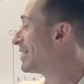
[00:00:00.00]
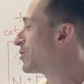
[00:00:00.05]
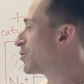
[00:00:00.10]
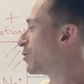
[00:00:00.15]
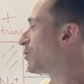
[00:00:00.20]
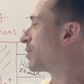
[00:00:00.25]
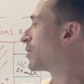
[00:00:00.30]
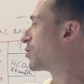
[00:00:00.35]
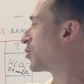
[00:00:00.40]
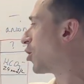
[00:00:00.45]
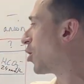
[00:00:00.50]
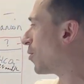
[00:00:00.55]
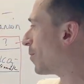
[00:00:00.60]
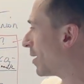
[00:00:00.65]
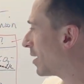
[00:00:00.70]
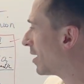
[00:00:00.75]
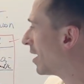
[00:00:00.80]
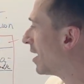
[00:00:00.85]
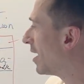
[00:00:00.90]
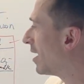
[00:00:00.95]
to
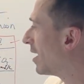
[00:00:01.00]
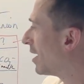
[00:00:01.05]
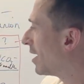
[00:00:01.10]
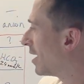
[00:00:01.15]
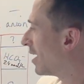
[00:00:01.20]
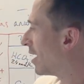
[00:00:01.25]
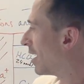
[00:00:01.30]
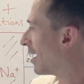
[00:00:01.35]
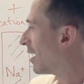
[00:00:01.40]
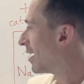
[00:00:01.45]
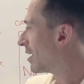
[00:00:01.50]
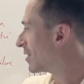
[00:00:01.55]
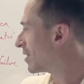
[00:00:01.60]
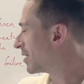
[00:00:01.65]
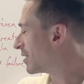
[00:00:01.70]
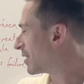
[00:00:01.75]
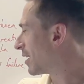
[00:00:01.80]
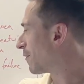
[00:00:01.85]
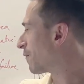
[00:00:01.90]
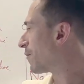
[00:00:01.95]
determine the
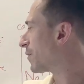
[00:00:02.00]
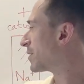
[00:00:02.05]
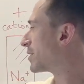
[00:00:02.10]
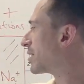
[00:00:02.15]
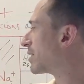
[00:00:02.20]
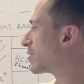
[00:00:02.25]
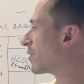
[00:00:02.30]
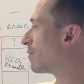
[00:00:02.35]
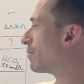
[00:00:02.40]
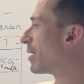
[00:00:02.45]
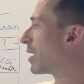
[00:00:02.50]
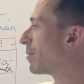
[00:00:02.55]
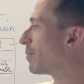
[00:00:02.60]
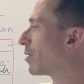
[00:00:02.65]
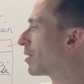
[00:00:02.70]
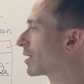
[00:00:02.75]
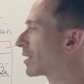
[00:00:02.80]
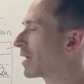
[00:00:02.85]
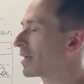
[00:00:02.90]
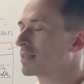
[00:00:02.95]
differences of
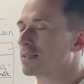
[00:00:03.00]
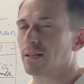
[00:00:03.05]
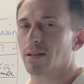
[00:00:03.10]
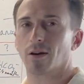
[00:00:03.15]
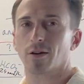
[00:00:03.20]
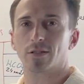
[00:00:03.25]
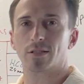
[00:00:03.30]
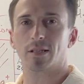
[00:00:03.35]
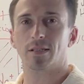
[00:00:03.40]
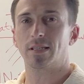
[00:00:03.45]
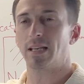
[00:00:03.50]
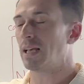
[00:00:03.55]
metabolic acidosis.